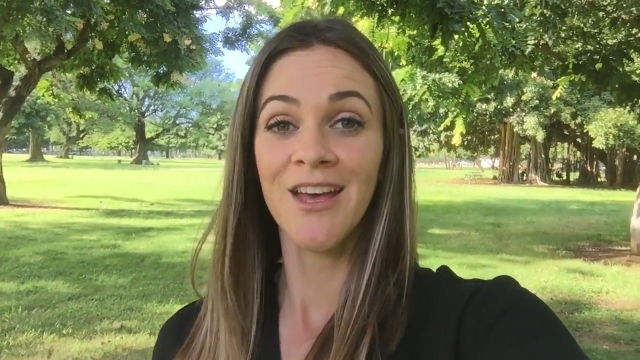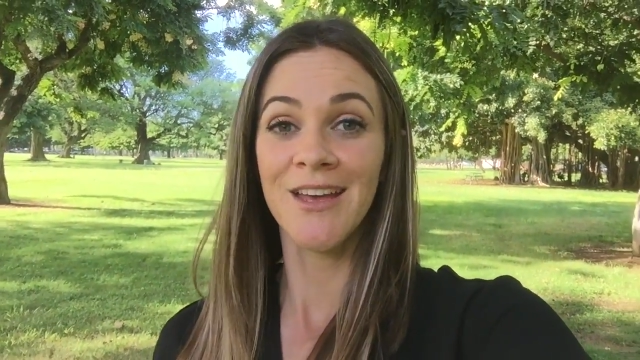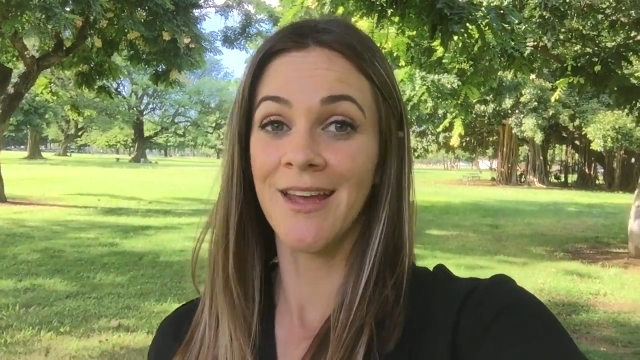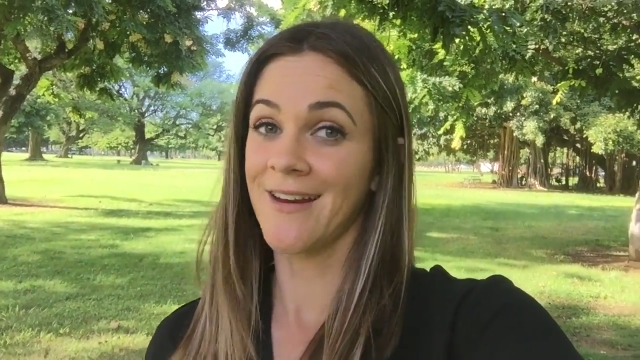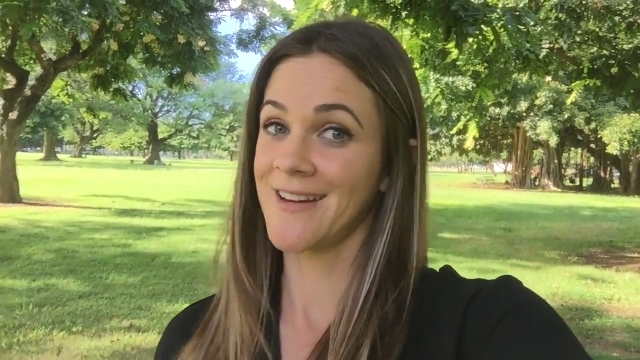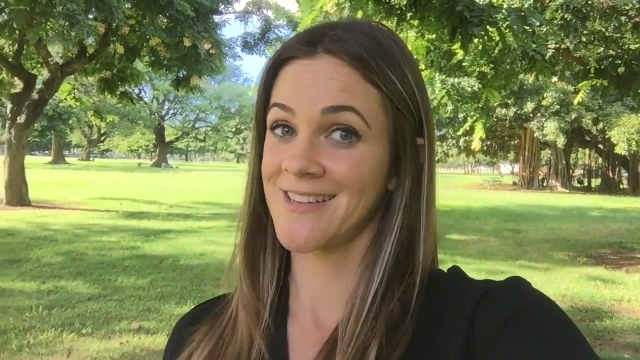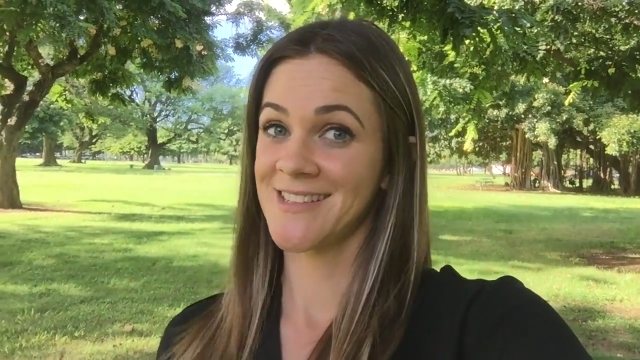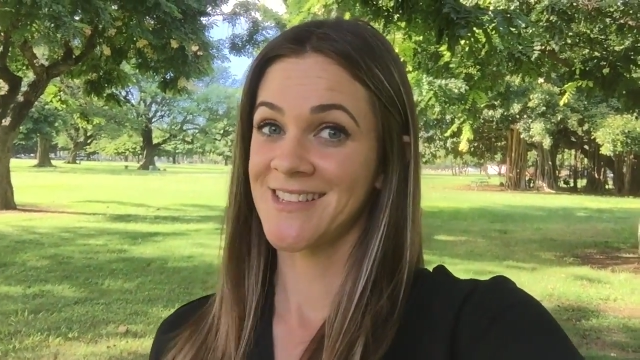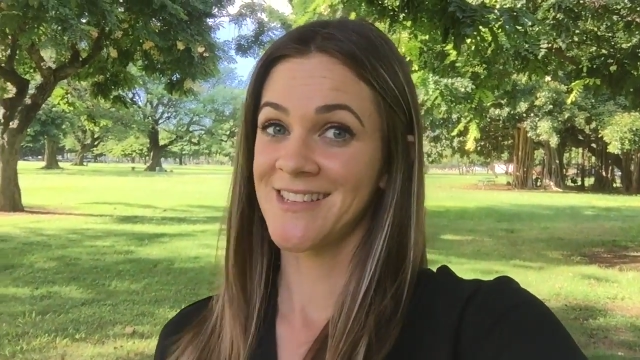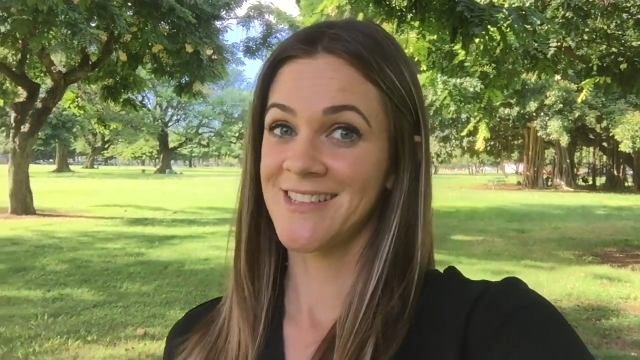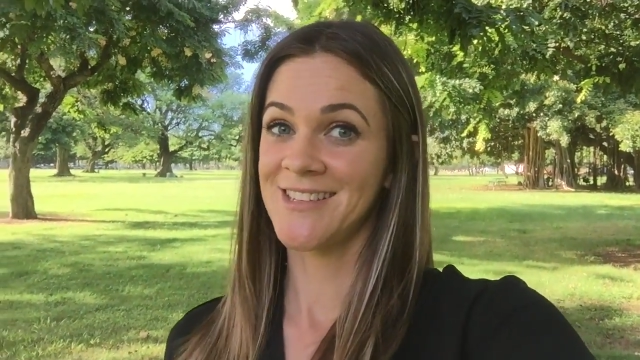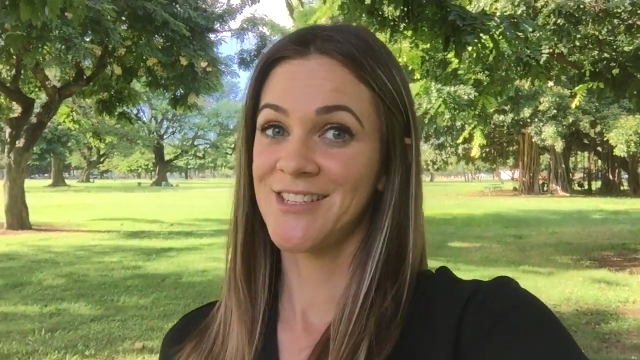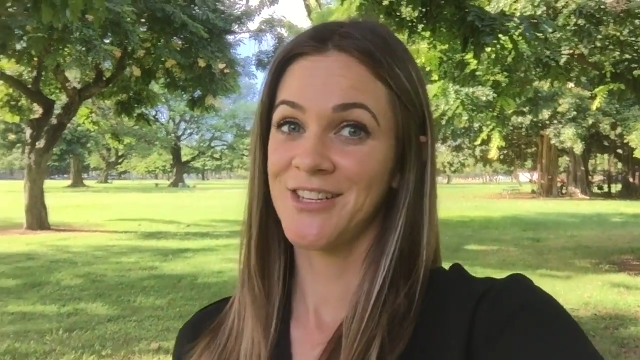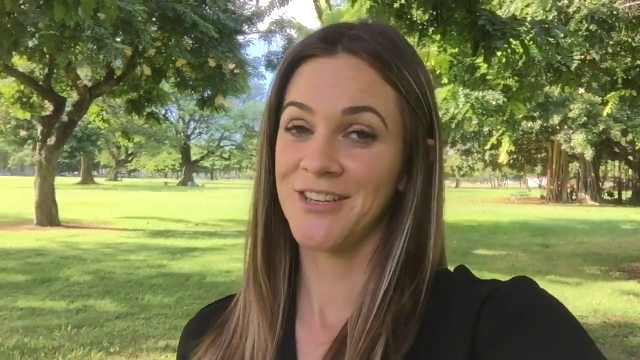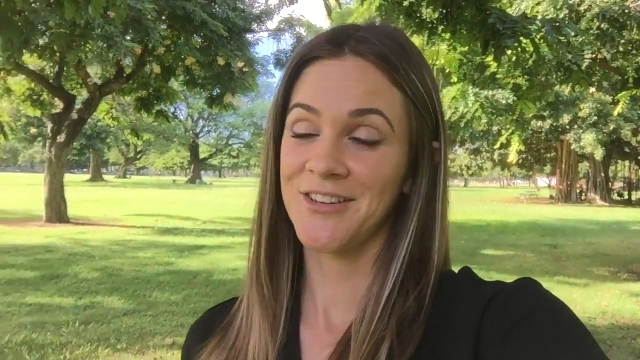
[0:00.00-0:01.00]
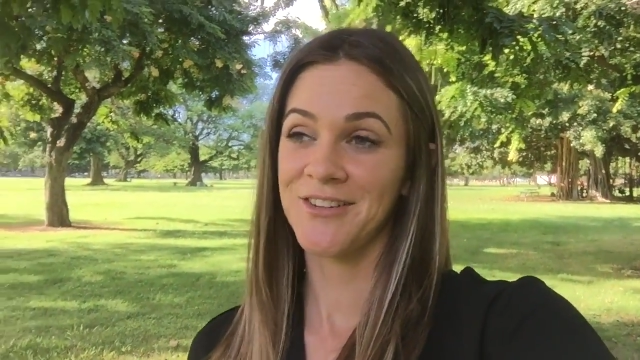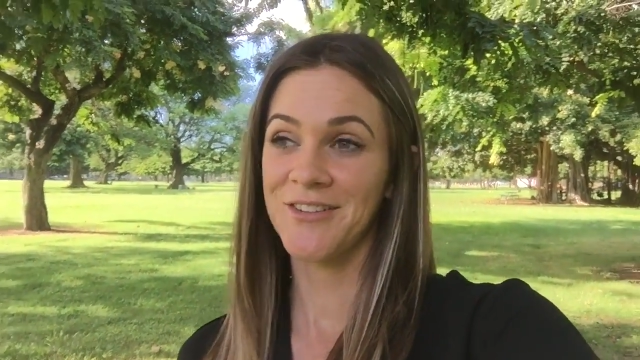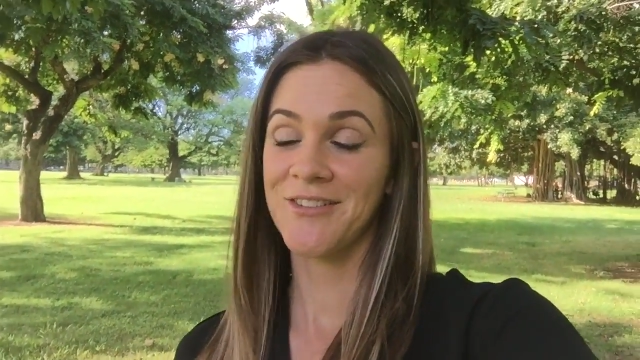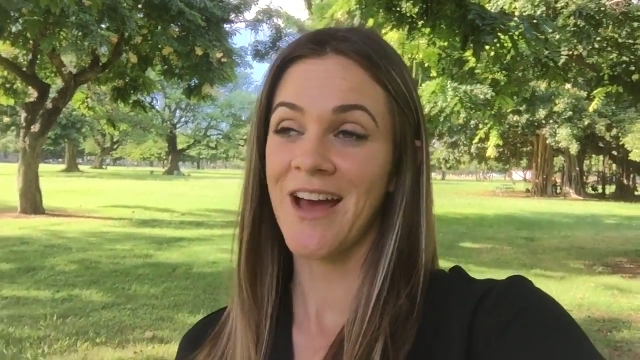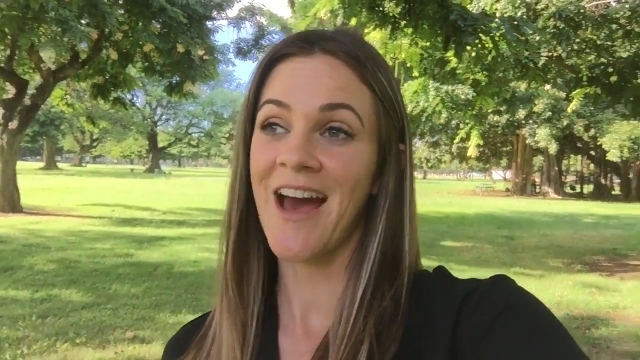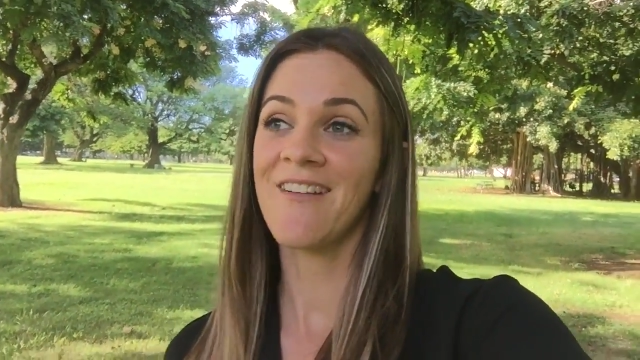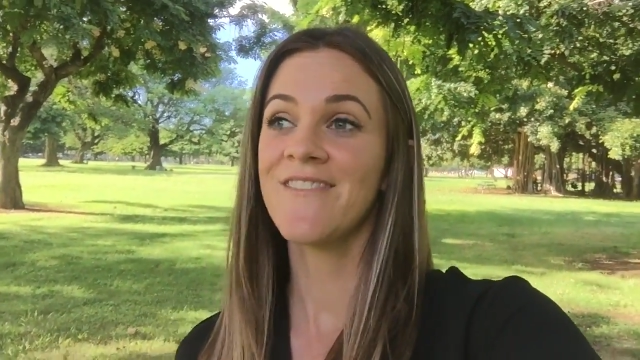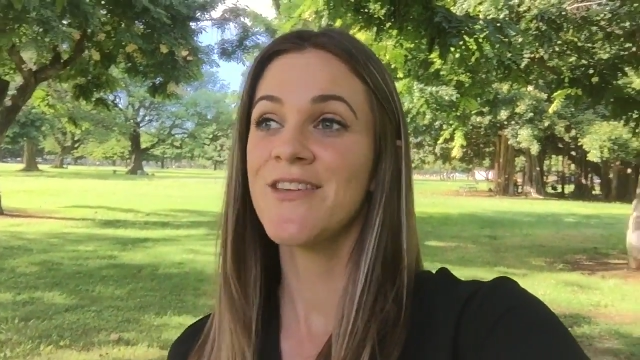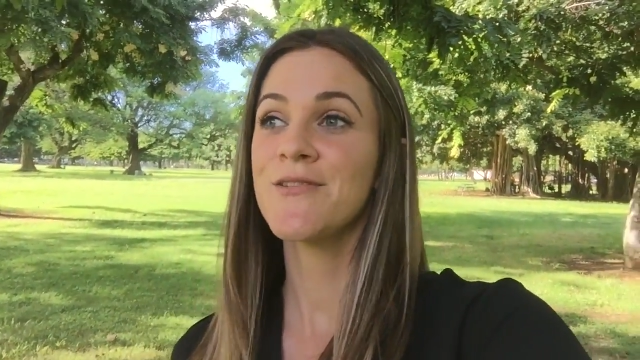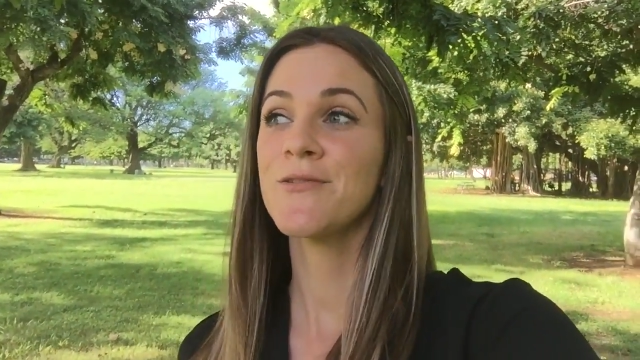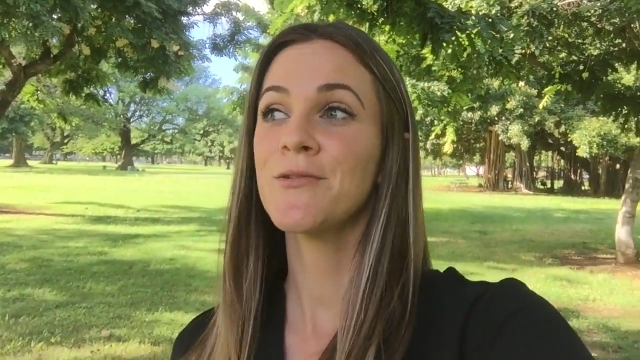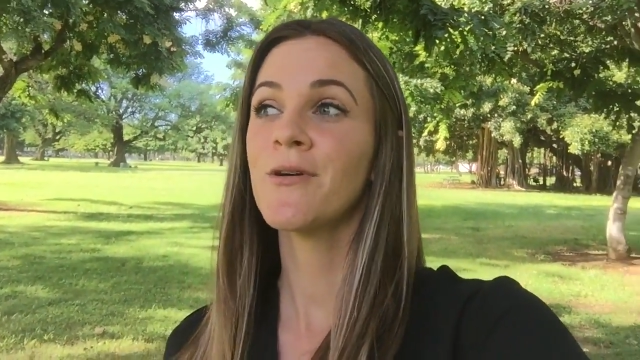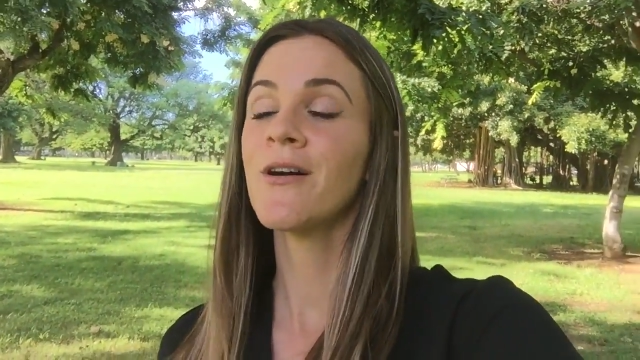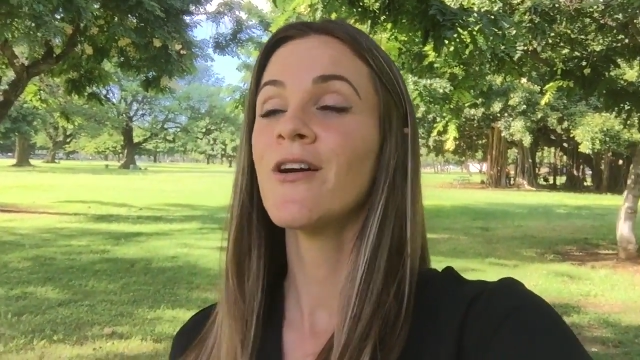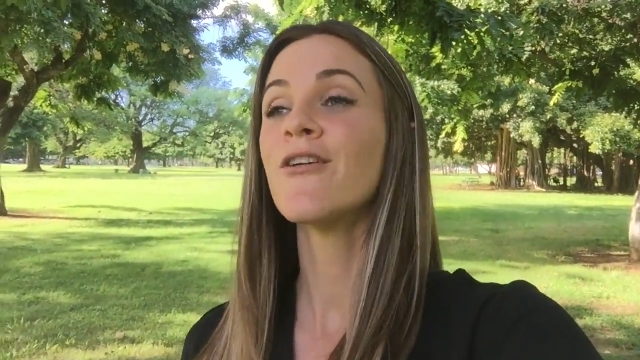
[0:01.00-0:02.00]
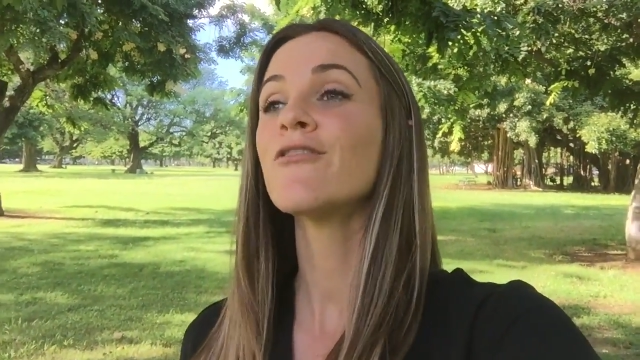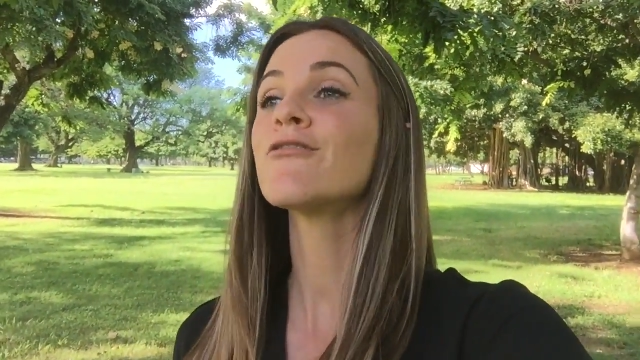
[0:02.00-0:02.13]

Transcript: curious to have you